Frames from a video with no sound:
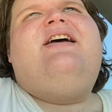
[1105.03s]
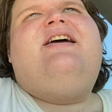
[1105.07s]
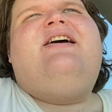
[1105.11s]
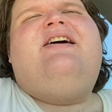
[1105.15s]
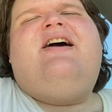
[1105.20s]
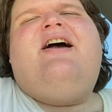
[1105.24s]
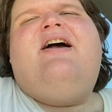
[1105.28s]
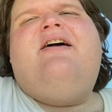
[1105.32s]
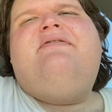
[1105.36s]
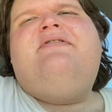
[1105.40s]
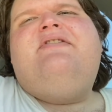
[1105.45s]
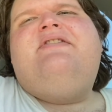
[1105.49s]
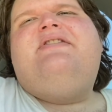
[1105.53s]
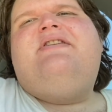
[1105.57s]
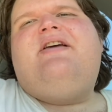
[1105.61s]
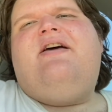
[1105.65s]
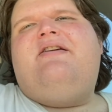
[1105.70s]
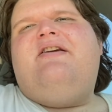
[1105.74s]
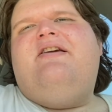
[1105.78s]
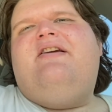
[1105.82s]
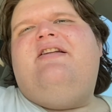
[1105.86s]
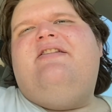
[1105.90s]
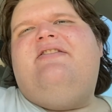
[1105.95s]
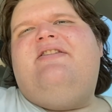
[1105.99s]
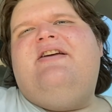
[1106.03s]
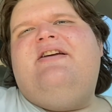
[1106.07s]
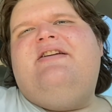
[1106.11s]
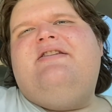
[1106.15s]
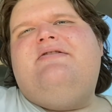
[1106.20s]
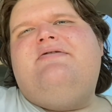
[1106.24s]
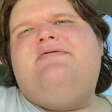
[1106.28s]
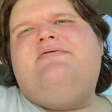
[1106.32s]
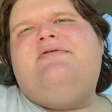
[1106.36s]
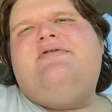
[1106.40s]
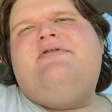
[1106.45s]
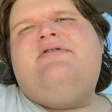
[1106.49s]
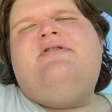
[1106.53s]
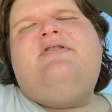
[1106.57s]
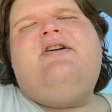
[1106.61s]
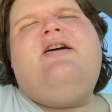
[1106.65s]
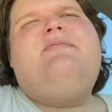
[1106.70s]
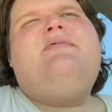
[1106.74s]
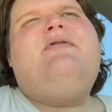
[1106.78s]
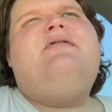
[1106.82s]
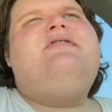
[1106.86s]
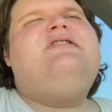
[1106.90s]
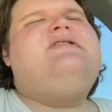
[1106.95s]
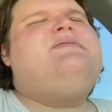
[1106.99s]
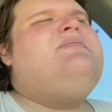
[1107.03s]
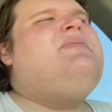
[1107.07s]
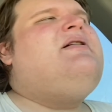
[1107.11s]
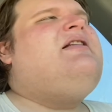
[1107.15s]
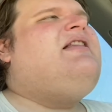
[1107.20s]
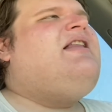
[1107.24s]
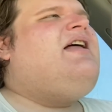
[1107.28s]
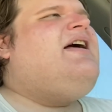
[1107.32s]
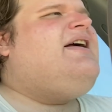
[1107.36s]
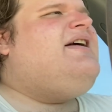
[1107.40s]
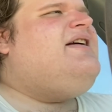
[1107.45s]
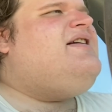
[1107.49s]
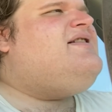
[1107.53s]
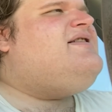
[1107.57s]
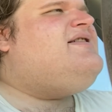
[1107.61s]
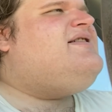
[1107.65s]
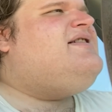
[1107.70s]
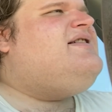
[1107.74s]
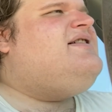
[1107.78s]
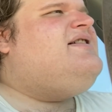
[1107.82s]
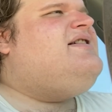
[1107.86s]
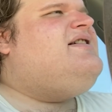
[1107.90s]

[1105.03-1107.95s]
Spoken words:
I haven't done anything to her. I'm always polite.